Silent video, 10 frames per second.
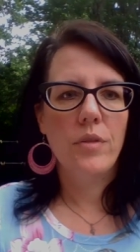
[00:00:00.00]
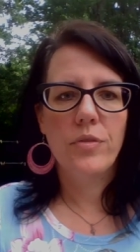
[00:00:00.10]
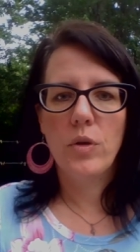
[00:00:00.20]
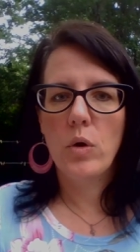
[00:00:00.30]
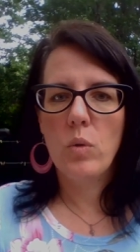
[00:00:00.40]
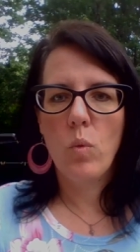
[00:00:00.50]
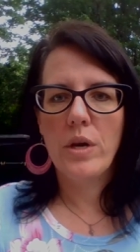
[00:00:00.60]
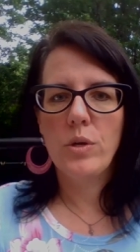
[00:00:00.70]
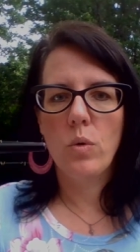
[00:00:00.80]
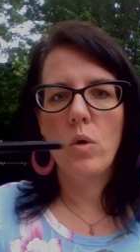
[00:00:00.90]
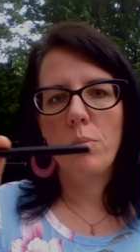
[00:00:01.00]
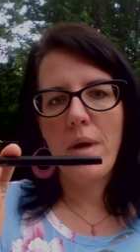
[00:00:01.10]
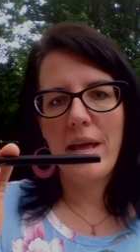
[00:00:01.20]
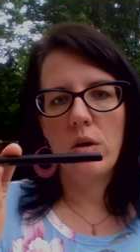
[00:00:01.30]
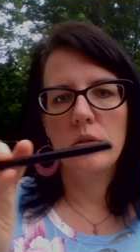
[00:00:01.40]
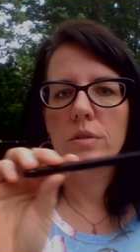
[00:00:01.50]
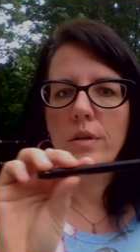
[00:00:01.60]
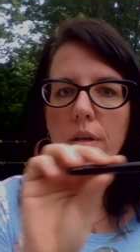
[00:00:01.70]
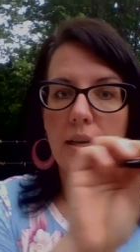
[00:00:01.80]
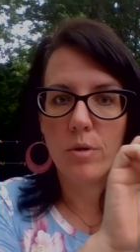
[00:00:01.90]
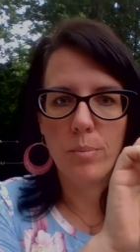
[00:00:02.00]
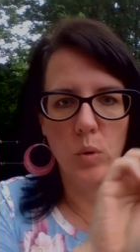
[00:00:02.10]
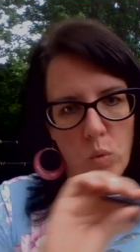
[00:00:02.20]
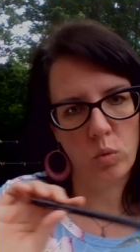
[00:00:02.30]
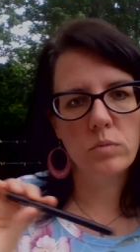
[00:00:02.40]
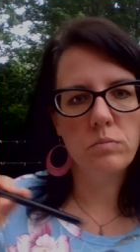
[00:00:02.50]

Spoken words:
31-year-old male, Liverpool.